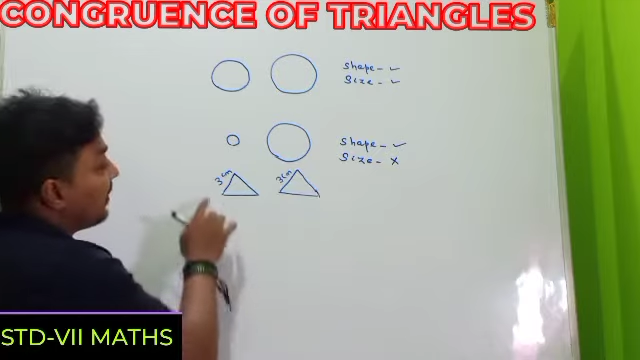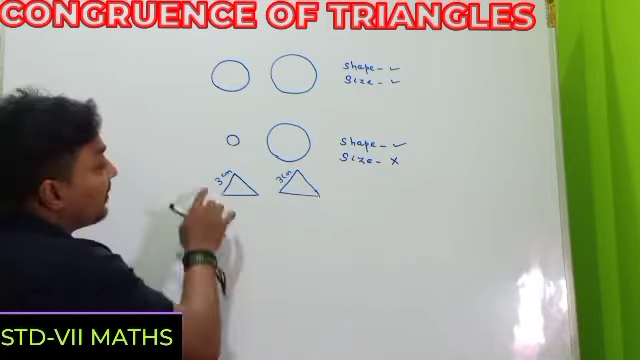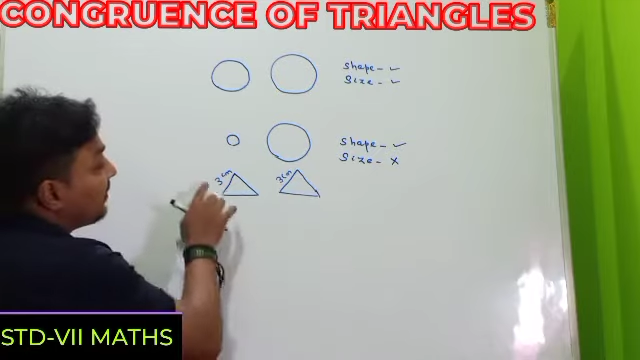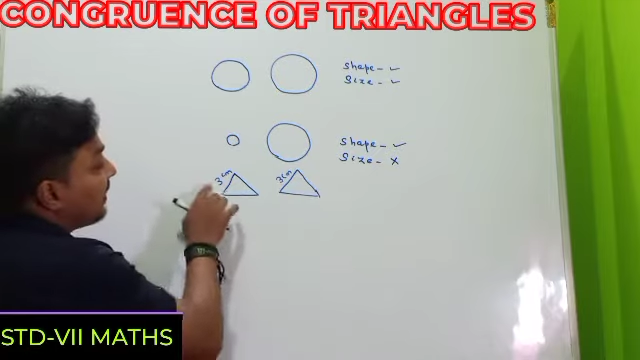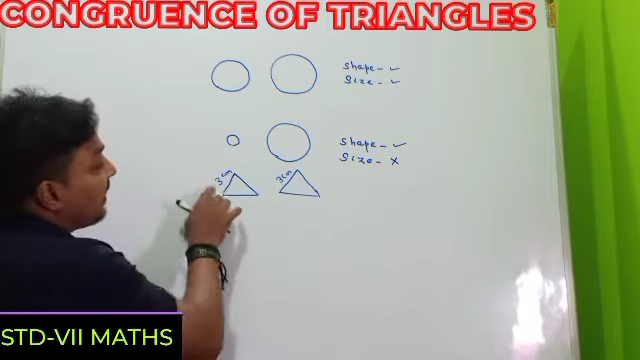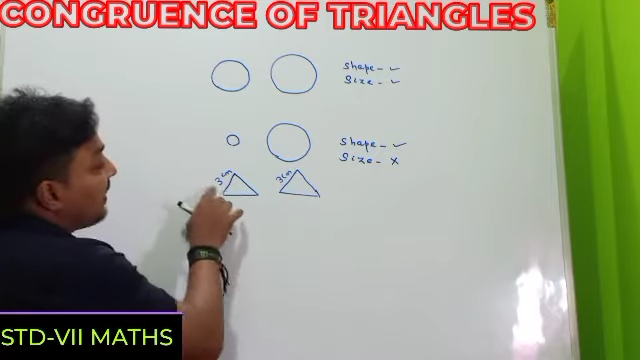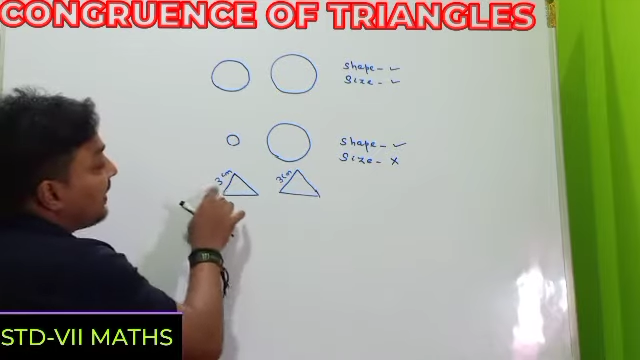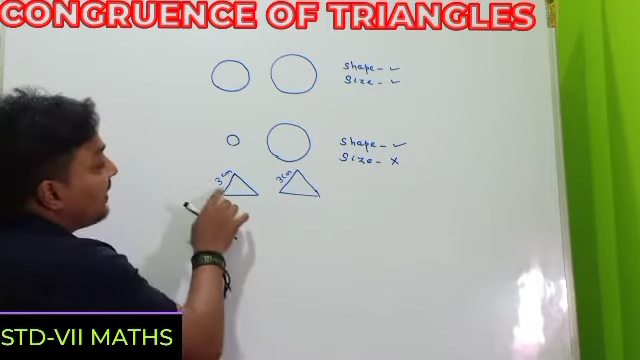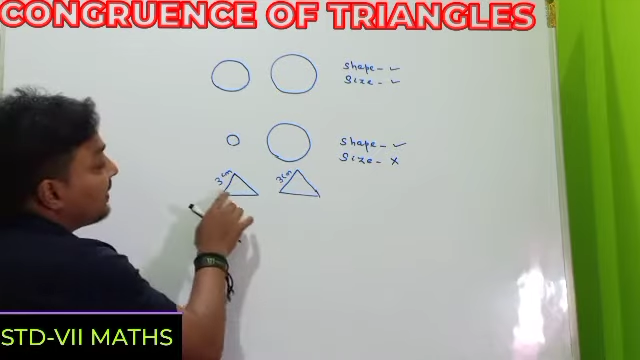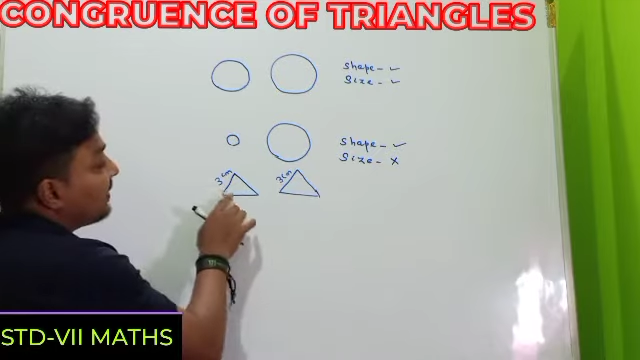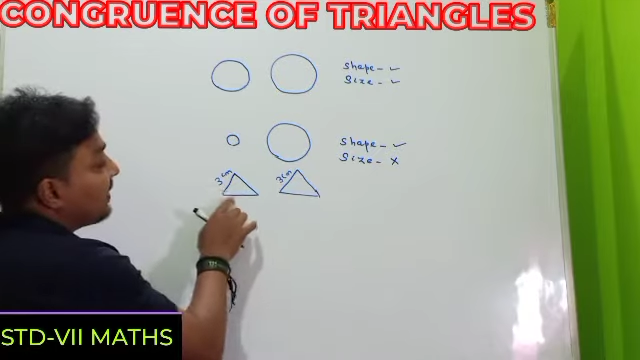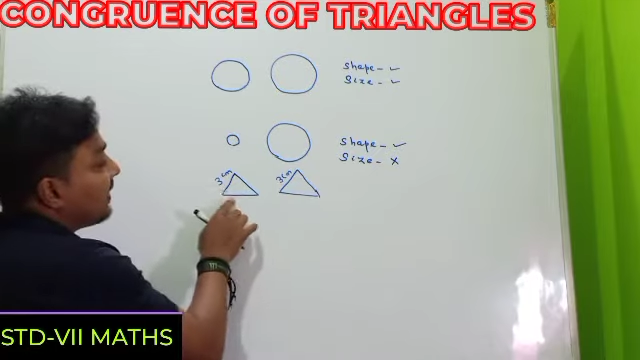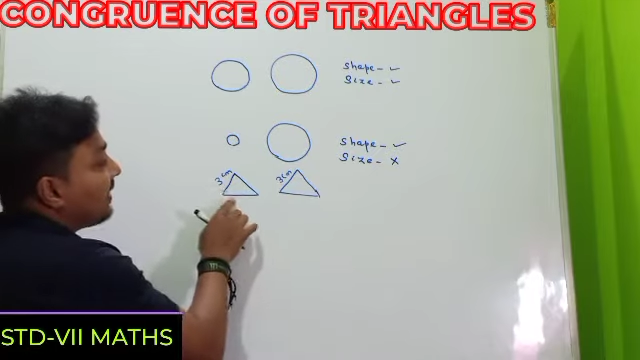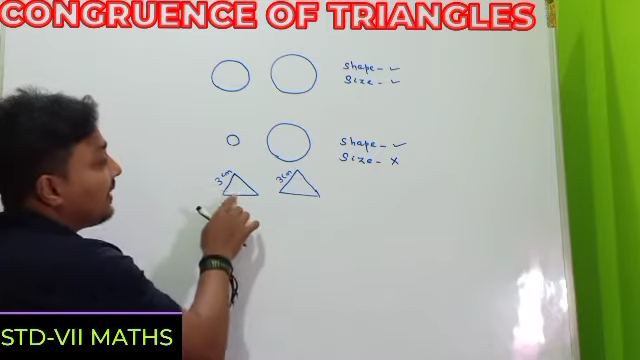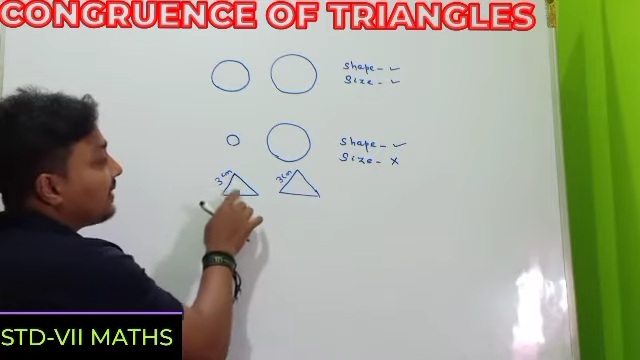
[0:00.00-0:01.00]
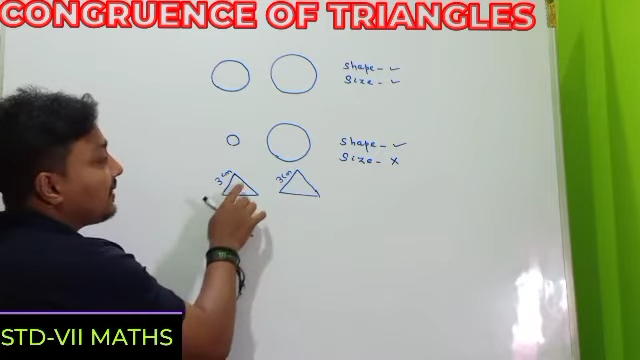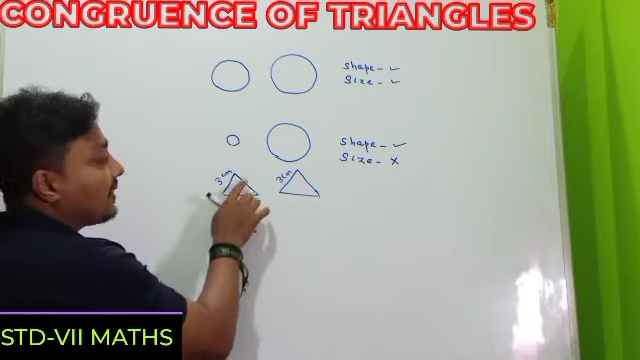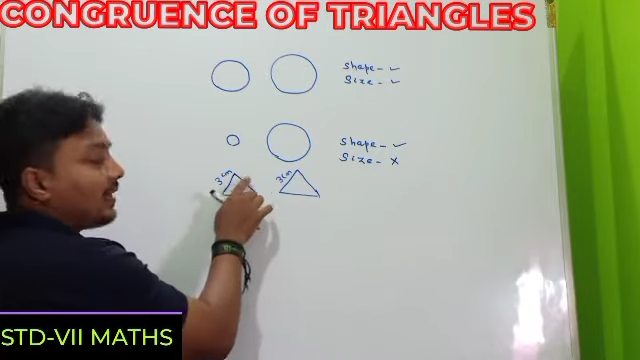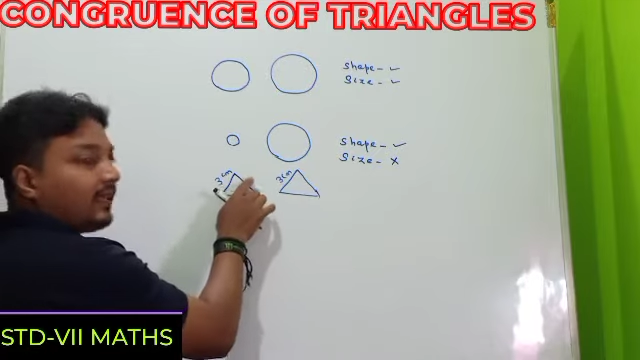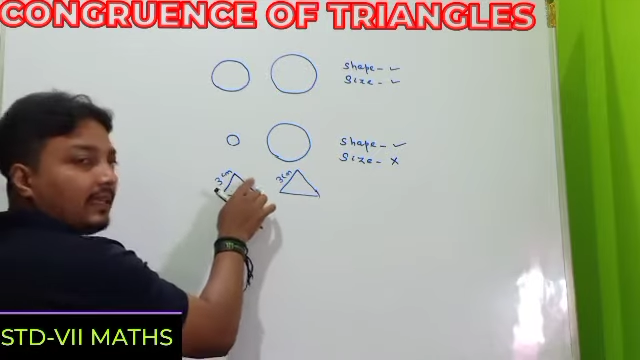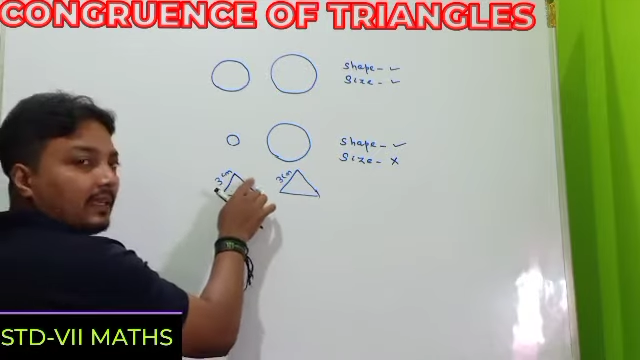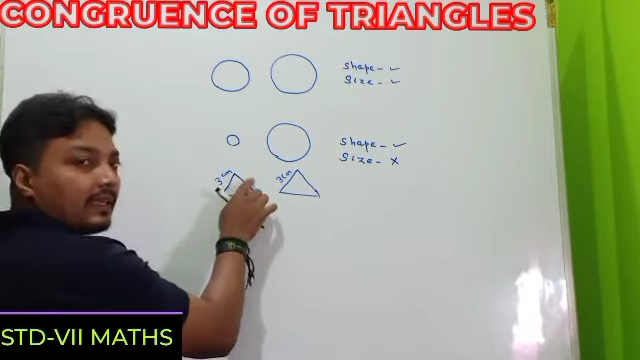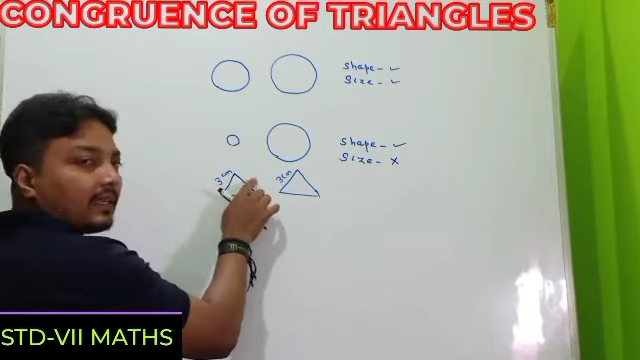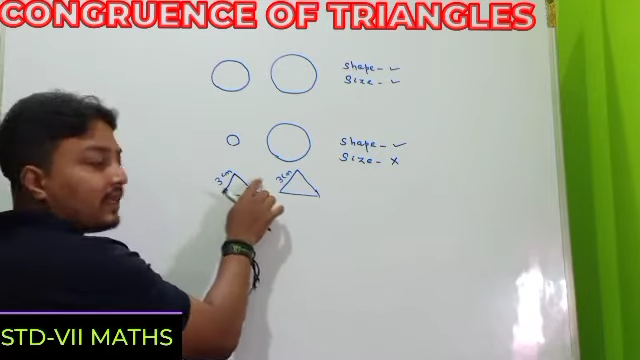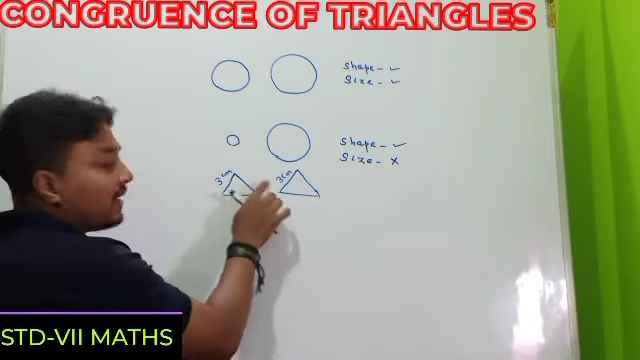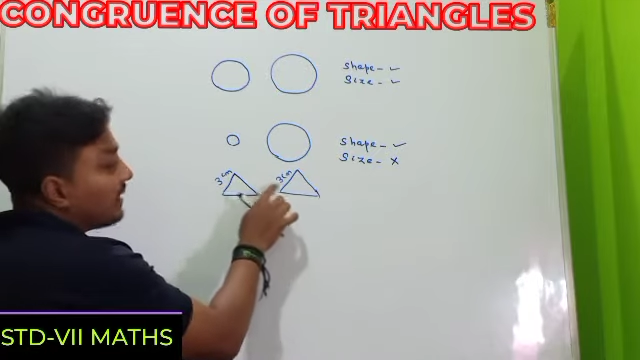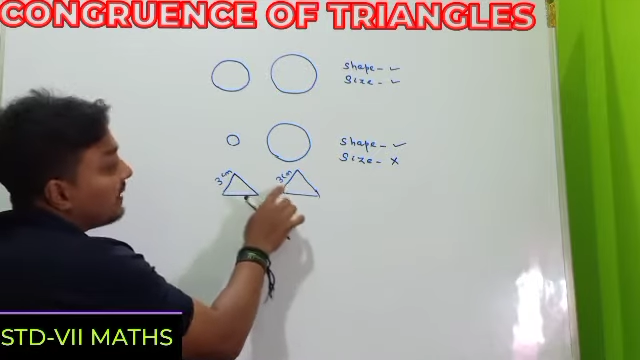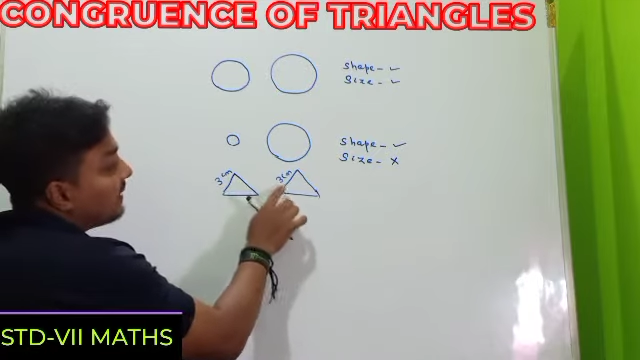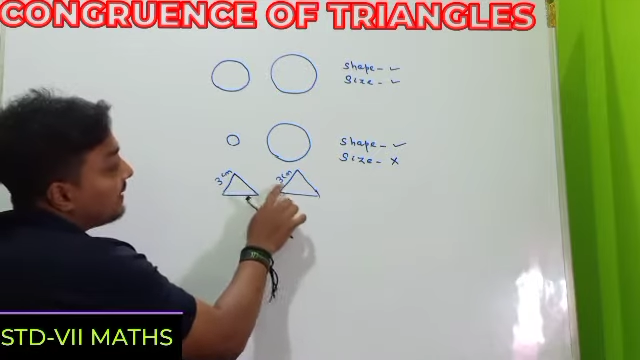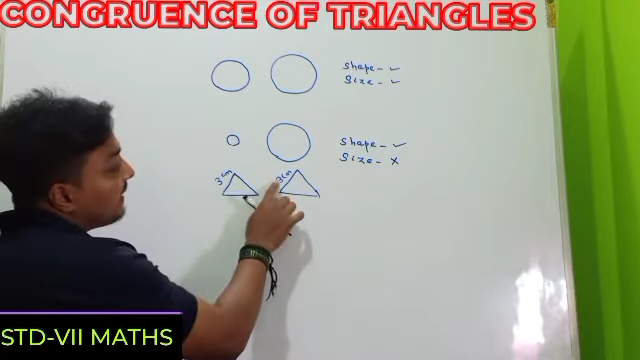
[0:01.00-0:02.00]
3 cm,
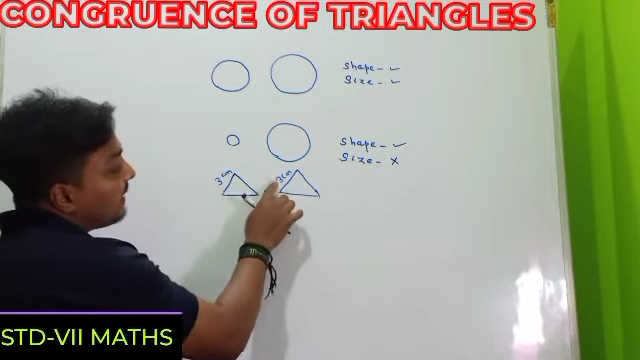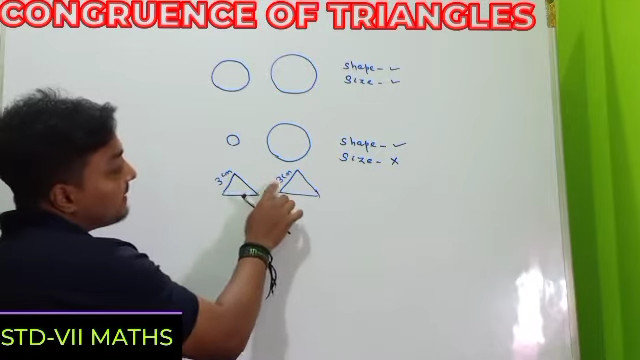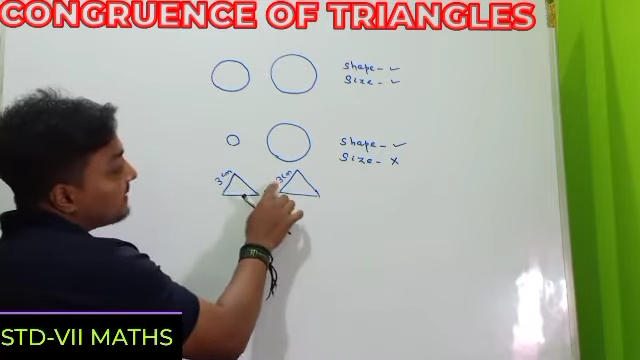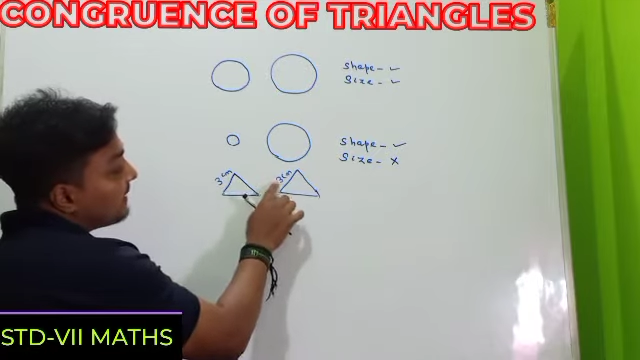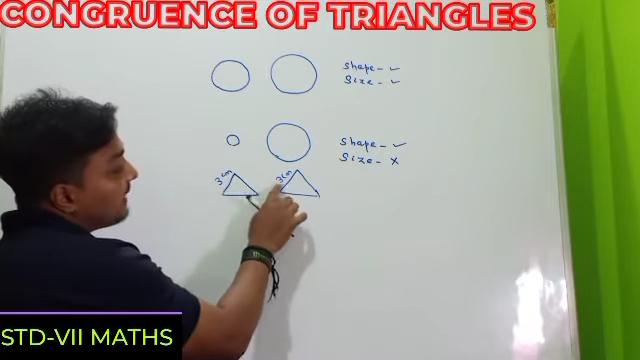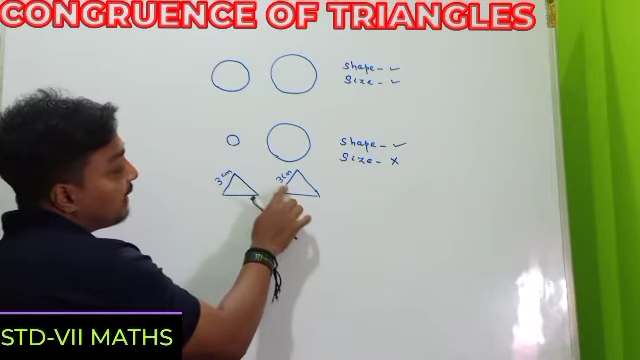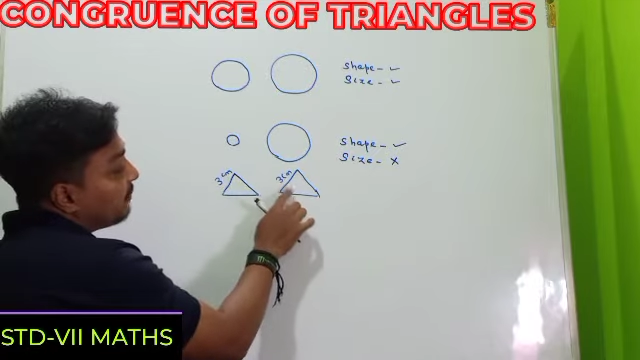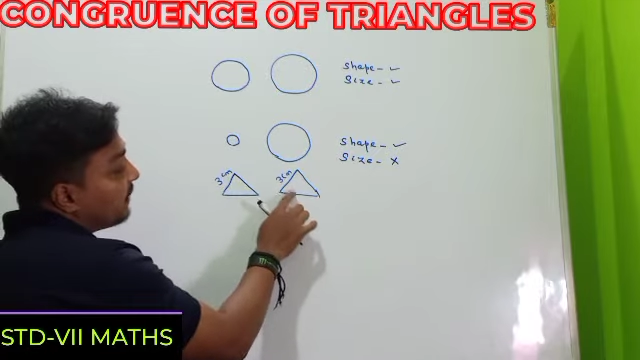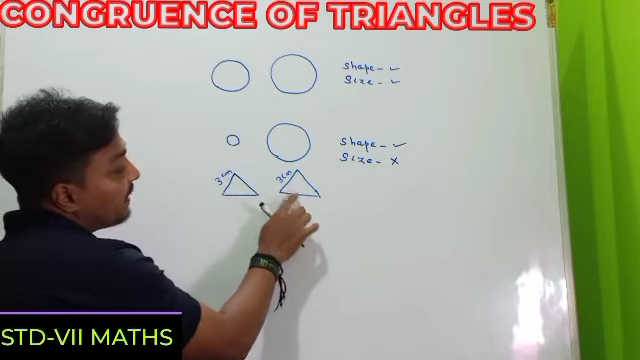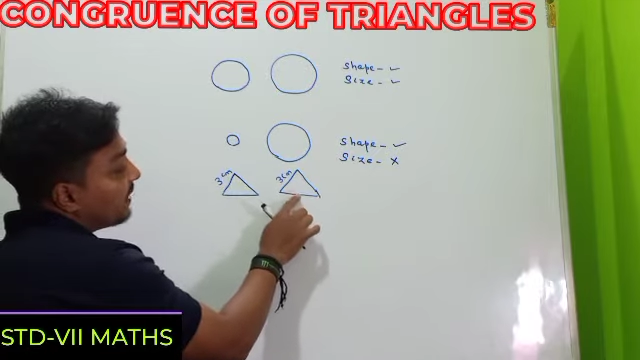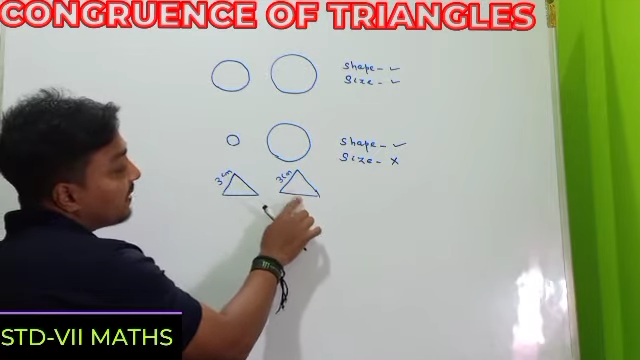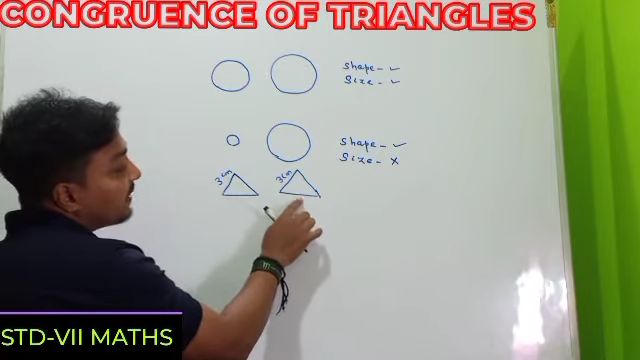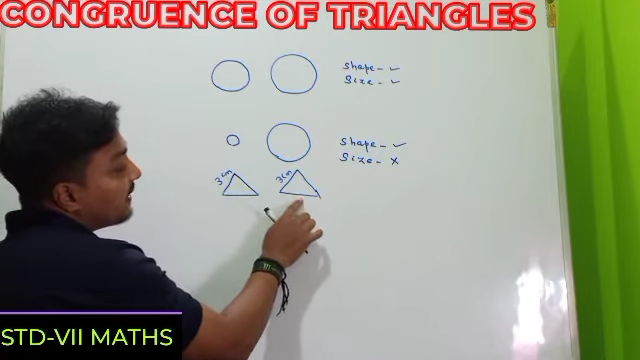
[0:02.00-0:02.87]
3 cm,